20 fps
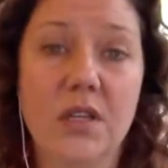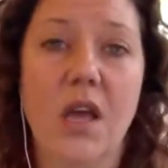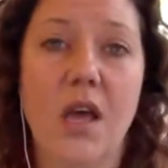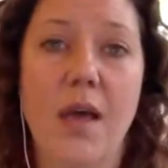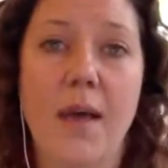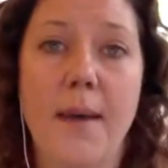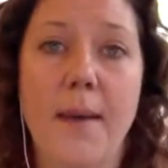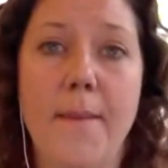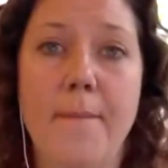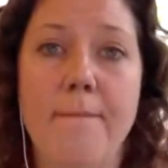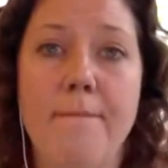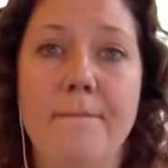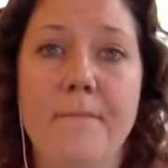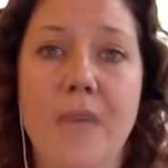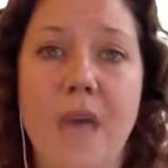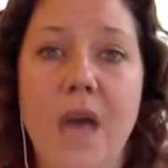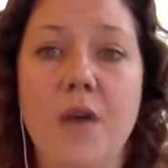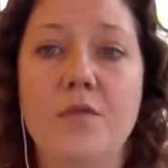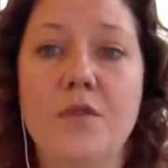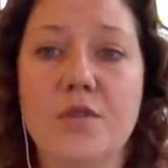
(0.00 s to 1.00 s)

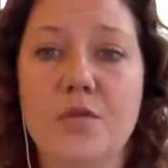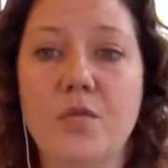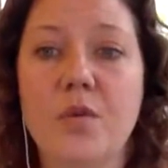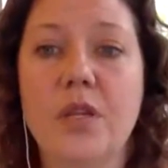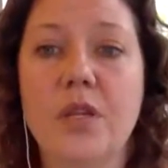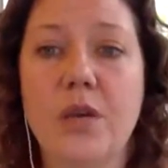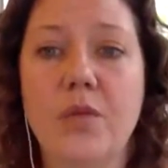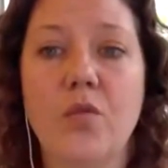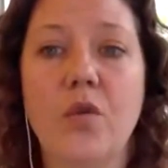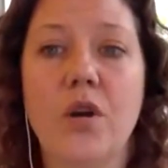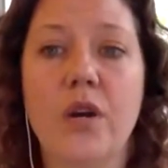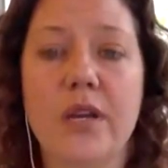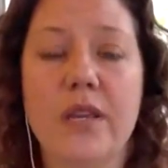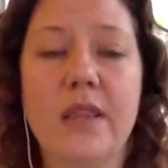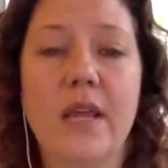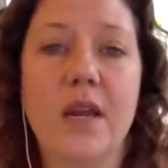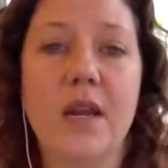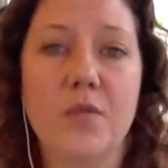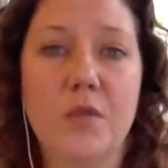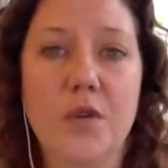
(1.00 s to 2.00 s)
I was really
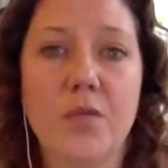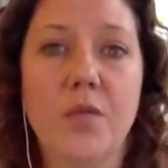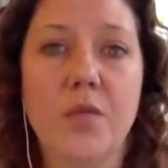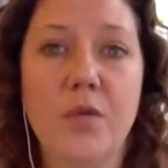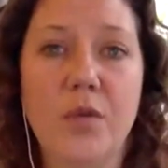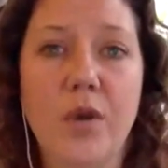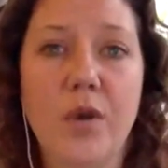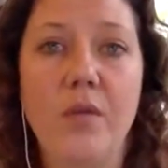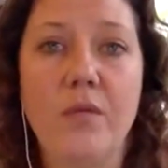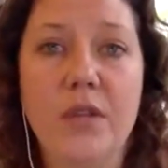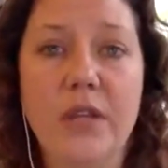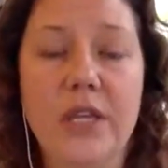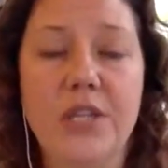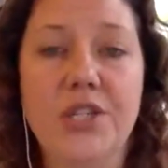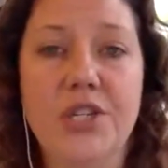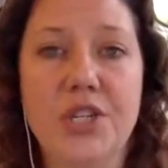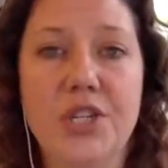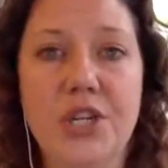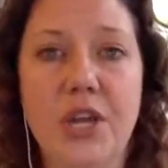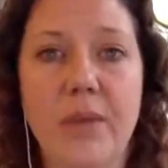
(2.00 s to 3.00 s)
worried that it would ruin our
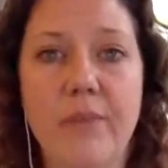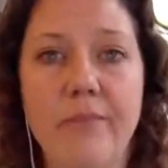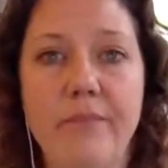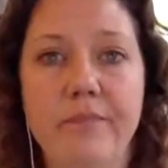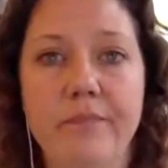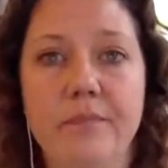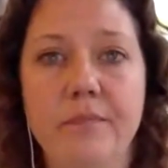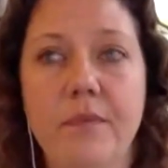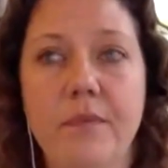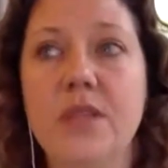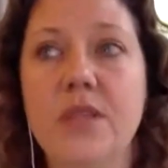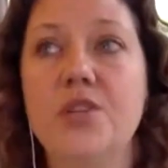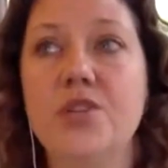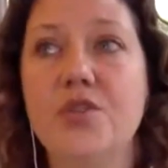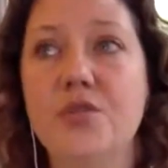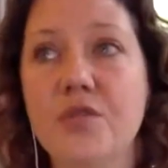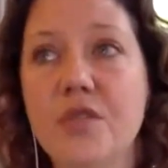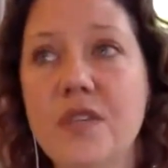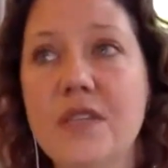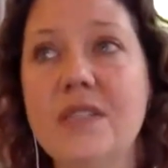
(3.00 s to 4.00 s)
relationship. But the
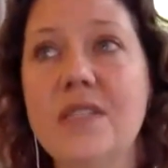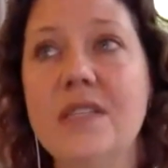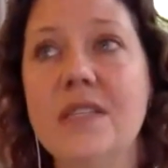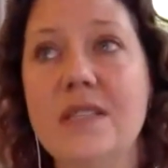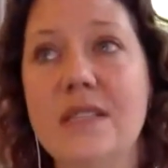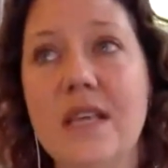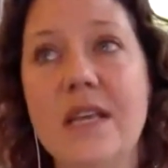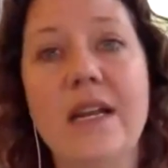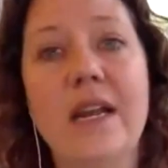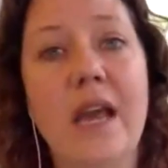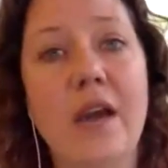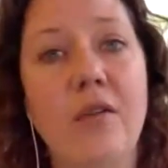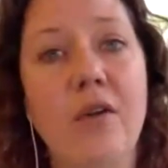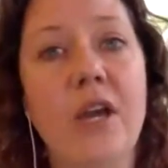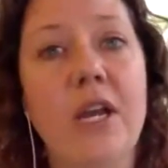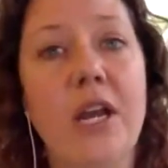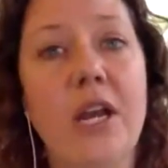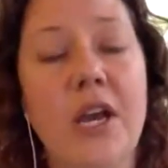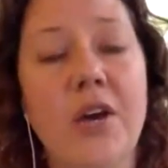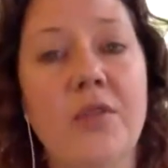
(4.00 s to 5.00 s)
truth is that now
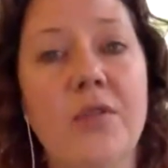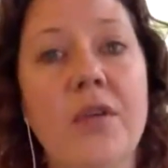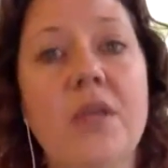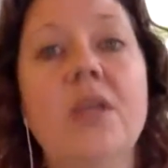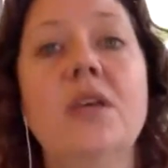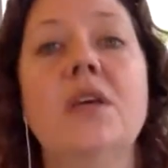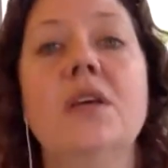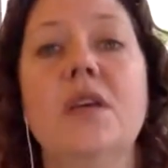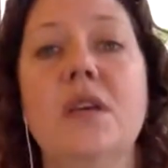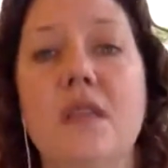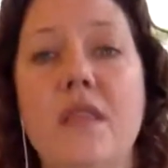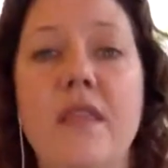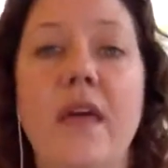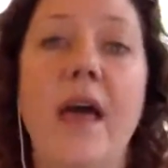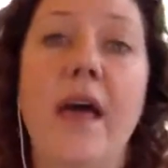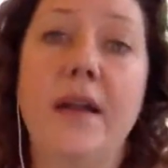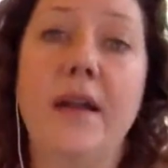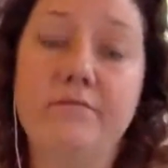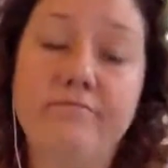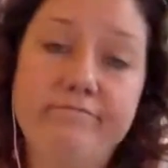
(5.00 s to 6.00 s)
I know
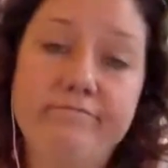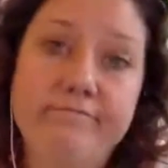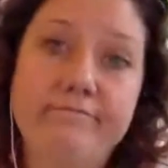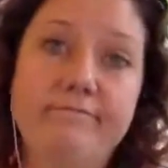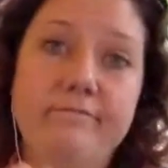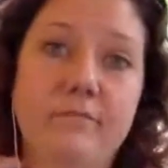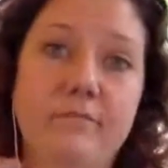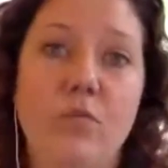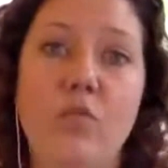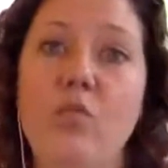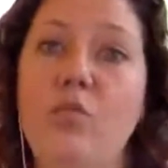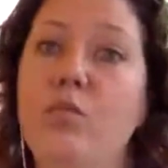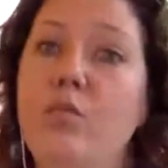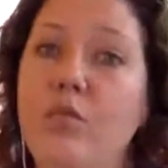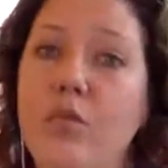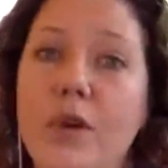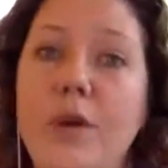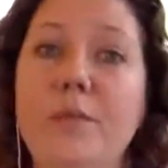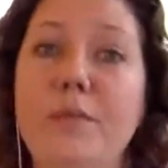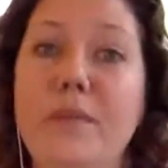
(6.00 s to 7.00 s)
that
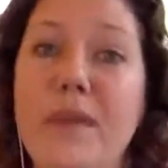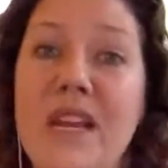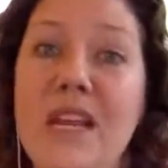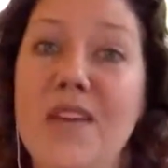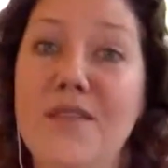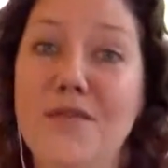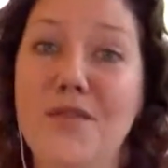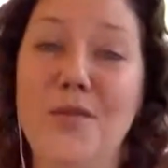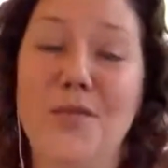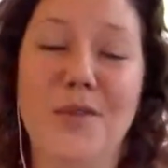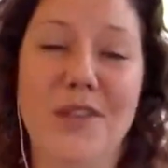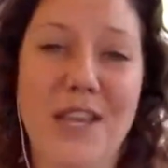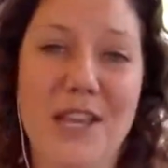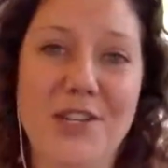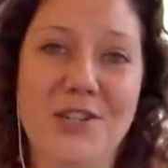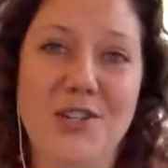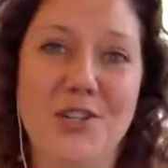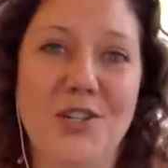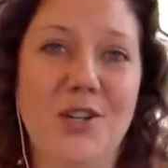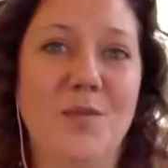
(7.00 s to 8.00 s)
real meaningful
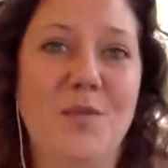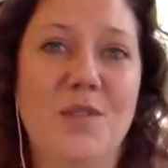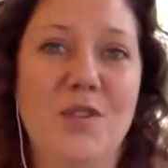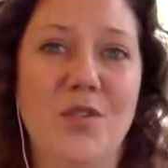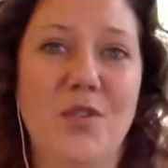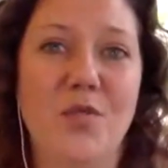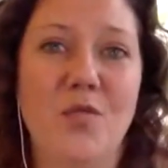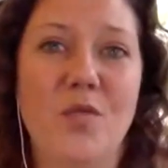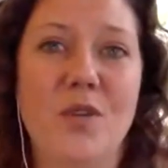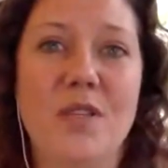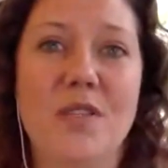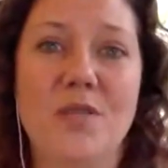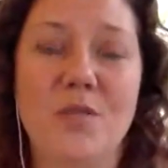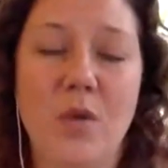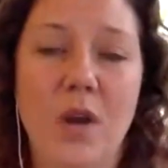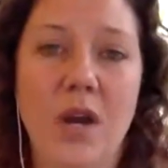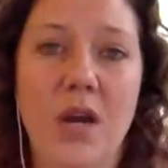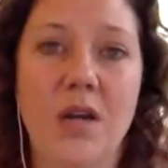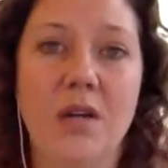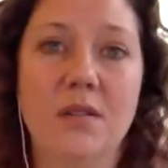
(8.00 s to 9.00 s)
relationships are the ones
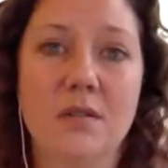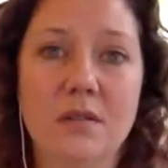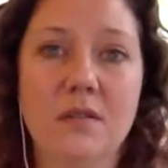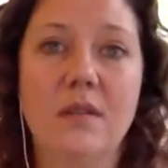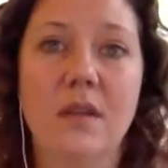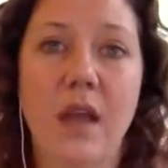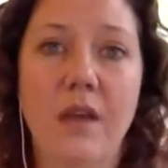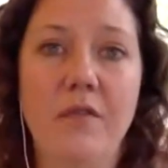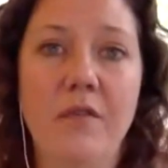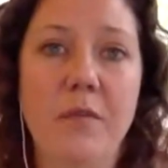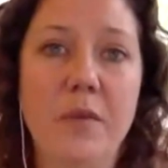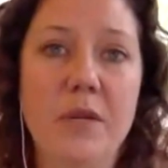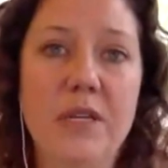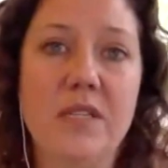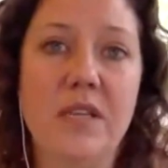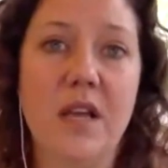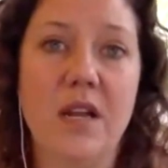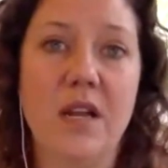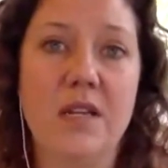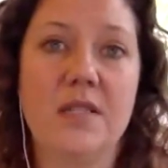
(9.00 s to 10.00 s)
where
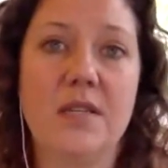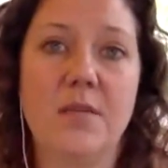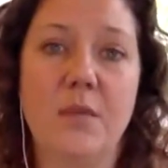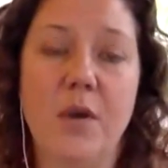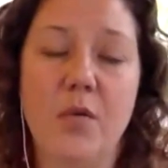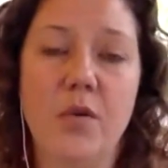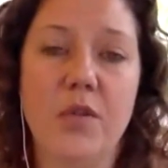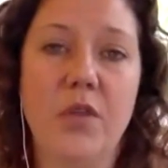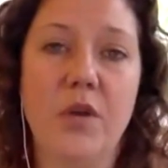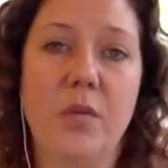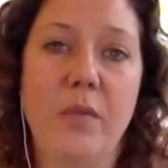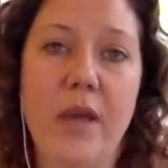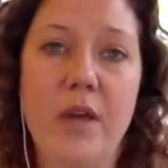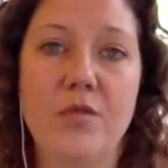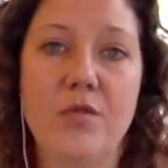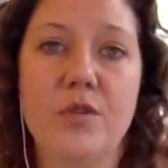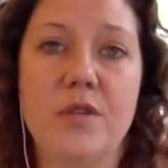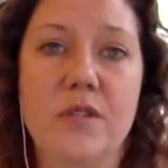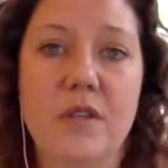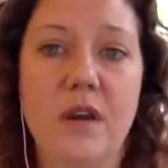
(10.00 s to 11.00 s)
everybody's honest about what their
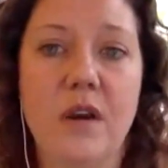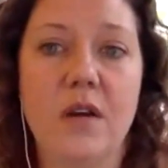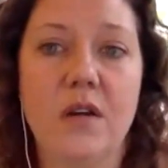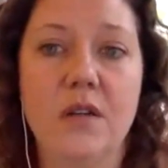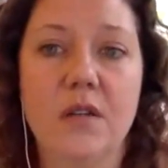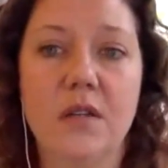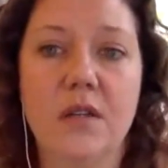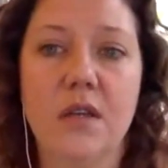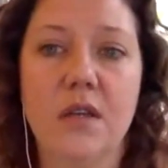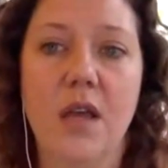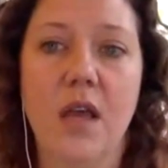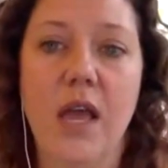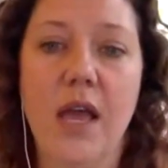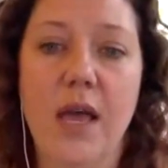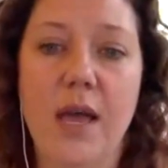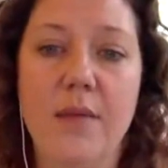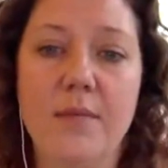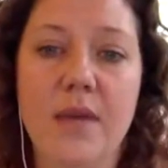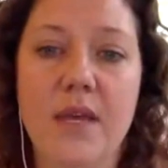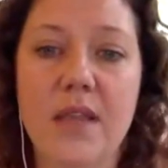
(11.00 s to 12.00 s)
boundaries are.
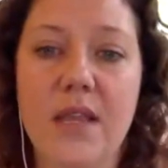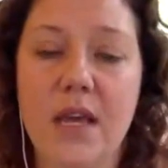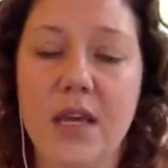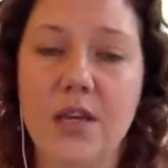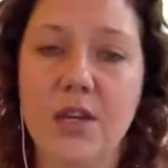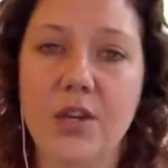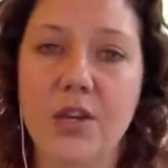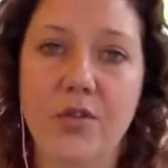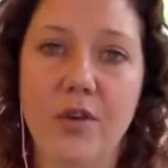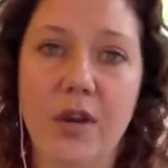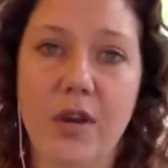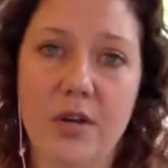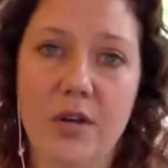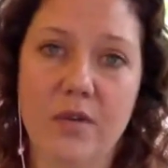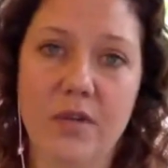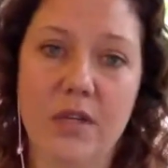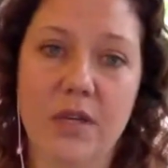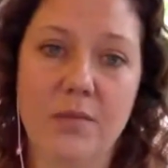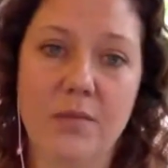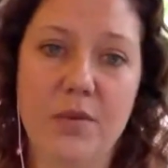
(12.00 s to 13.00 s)
And that could create a
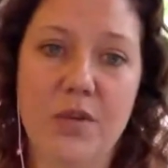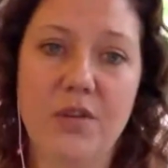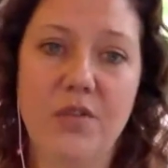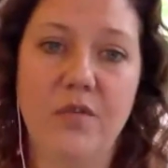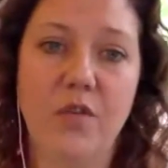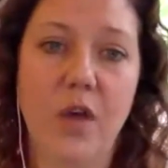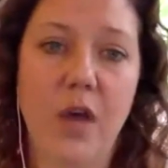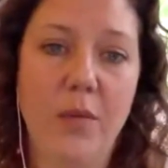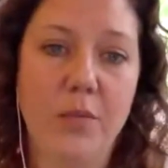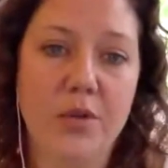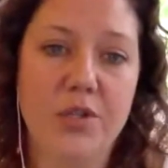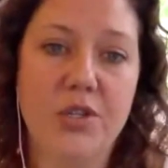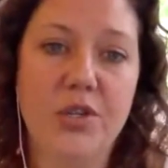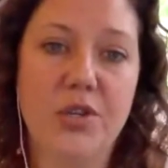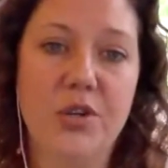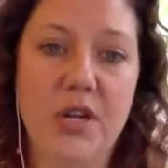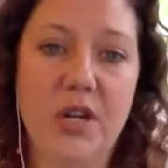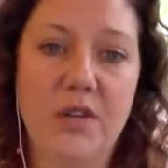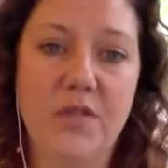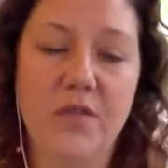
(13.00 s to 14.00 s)
really beautiful
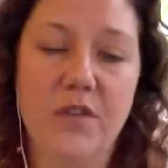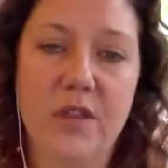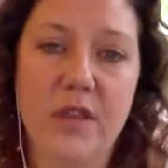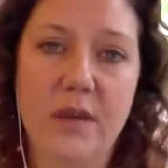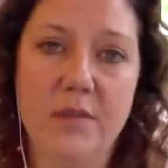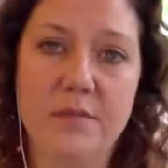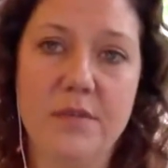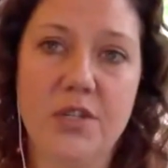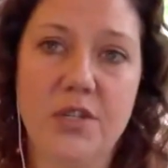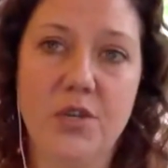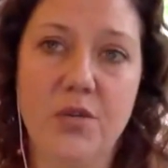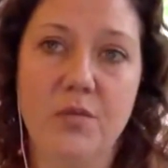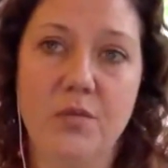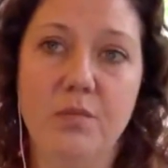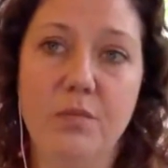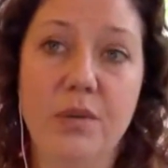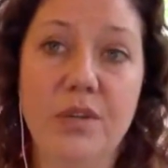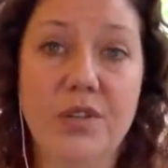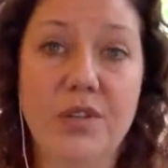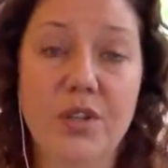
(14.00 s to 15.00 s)
opportunity for them to
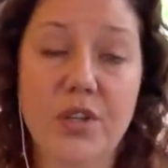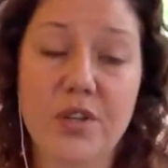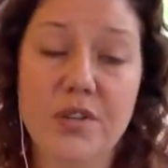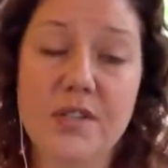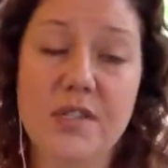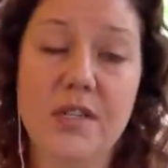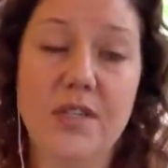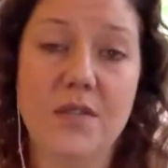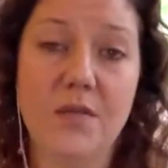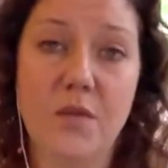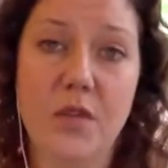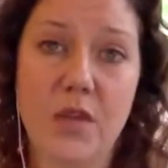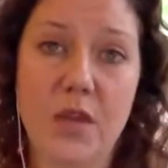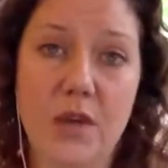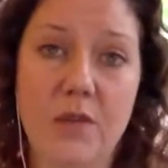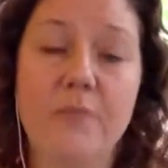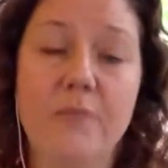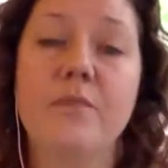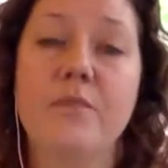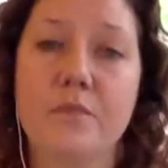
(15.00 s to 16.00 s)
build closeness with
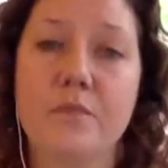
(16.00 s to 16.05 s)
you.